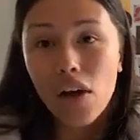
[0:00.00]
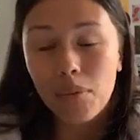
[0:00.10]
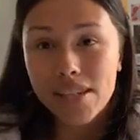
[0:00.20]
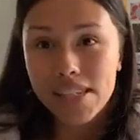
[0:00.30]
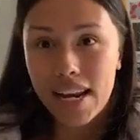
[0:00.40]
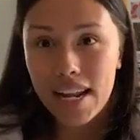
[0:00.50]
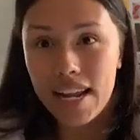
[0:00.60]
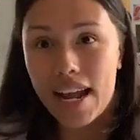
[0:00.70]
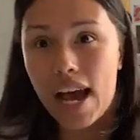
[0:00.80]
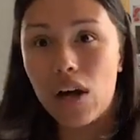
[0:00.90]
I'll be
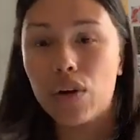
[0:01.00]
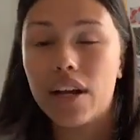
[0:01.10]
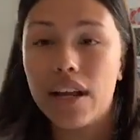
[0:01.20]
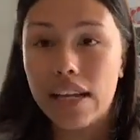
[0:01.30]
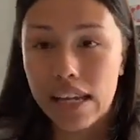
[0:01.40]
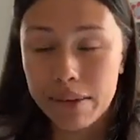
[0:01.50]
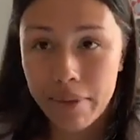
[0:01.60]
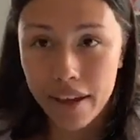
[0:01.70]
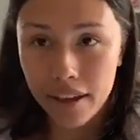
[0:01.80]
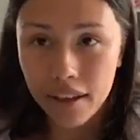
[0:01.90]
sending out an
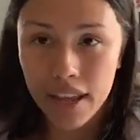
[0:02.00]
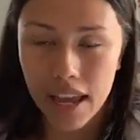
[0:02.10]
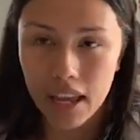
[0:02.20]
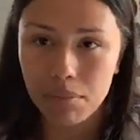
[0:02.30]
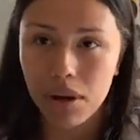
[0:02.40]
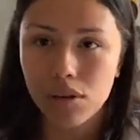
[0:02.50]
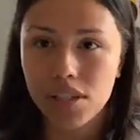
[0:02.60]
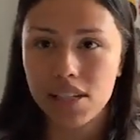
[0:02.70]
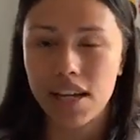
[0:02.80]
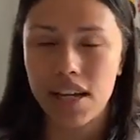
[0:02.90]
email and
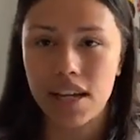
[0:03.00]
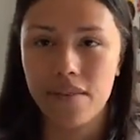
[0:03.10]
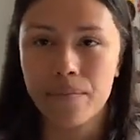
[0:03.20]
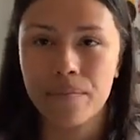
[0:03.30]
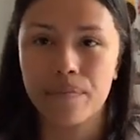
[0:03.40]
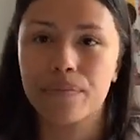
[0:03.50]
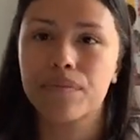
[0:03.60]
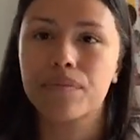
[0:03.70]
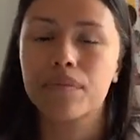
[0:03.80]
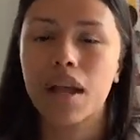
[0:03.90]
posting
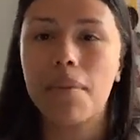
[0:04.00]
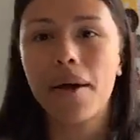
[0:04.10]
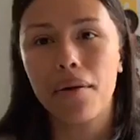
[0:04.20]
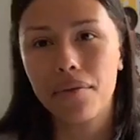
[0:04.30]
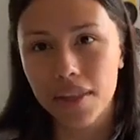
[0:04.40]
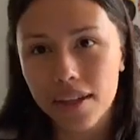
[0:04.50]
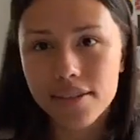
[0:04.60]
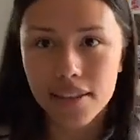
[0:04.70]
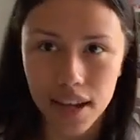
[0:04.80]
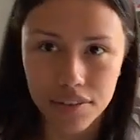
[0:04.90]
about
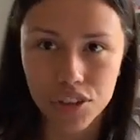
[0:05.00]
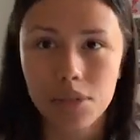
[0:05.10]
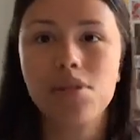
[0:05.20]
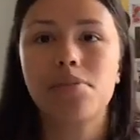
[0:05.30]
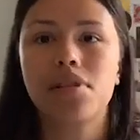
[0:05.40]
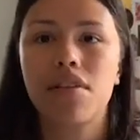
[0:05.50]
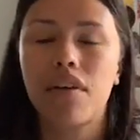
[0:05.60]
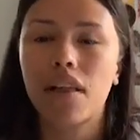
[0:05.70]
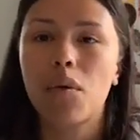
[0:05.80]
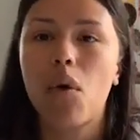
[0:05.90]
this live stream,
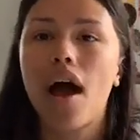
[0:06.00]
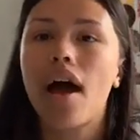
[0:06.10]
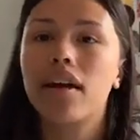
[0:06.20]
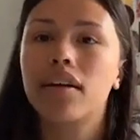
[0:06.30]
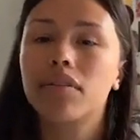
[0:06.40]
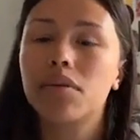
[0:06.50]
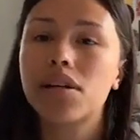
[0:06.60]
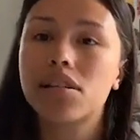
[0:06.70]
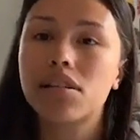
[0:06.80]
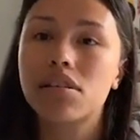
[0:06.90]
specifically what
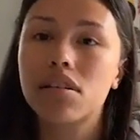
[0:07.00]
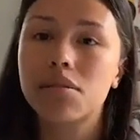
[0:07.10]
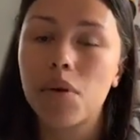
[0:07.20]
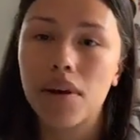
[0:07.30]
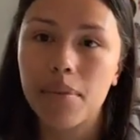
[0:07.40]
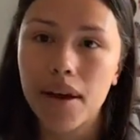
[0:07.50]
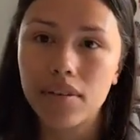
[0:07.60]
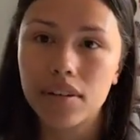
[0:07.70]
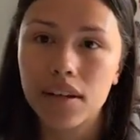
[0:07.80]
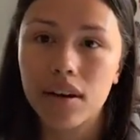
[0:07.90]
was spoken
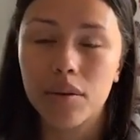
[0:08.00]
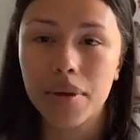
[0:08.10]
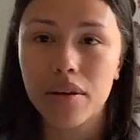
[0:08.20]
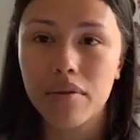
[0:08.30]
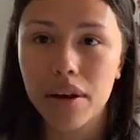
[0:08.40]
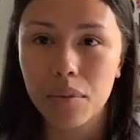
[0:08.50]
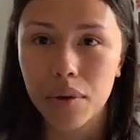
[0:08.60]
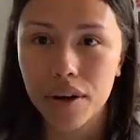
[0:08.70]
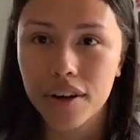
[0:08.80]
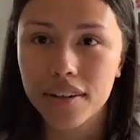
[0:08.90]
about, and it'll be in written
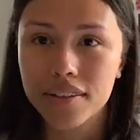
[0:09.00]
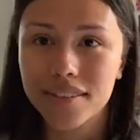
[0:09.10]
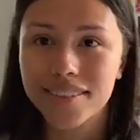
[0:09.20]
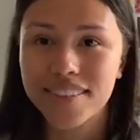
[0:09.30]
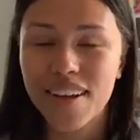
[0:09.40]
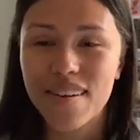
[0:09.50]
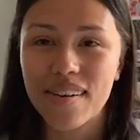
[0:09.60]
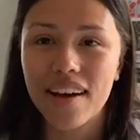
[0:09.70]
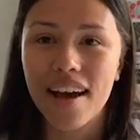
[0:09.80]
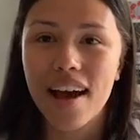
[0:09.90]
word.
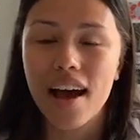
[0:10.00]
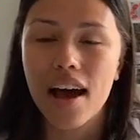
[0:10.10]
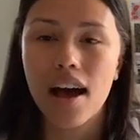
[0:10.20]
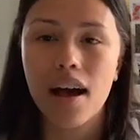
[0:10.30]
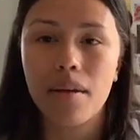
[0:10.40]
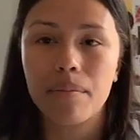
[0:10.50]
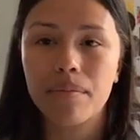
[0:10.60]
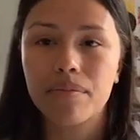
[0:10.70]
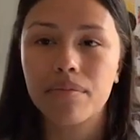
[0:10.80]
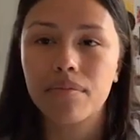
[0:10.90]
So
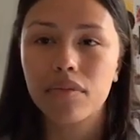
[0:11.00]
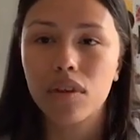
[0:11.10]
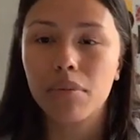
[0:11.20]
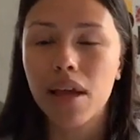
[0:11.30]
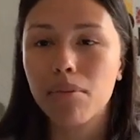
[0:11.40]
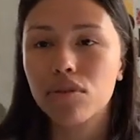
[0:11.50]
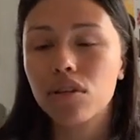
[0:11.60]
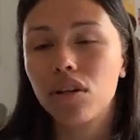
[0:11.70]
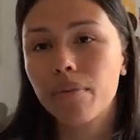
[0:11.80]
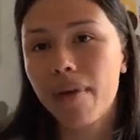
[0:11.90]
you'll be able
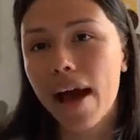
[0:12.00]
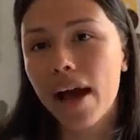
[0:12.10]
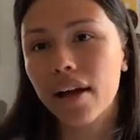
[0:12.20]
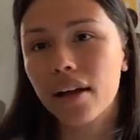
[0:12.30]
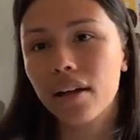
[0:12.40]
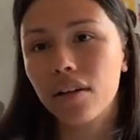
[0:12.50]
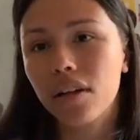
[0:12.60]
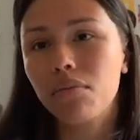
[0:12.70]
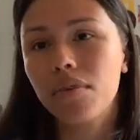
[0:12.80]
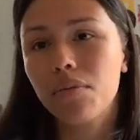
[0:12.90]
to look back. You
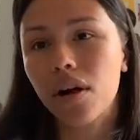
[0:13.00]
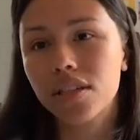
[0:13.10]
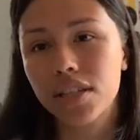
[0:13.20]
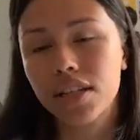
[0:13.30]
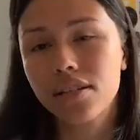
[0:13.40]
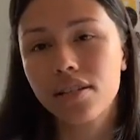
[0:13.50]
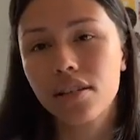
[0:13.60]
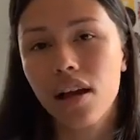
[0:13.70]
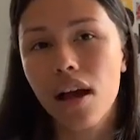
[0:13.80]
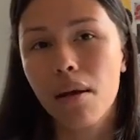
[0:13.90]
can rewatch this,
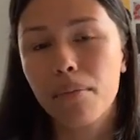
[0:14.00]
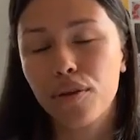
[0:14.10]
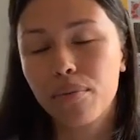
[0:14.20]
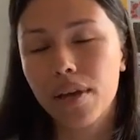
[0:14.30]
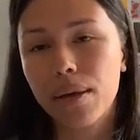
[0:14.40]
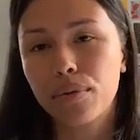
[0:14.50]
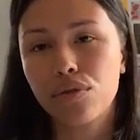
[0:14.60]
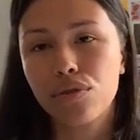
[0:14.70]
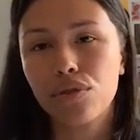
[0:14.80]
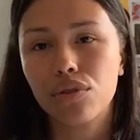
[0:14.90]
but you'll be able
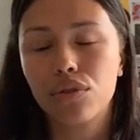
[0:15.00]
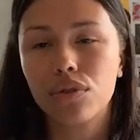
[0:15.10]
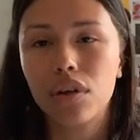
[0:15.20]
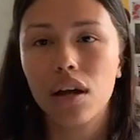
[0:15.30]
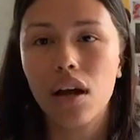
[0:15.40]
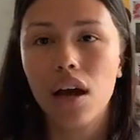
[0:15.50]
to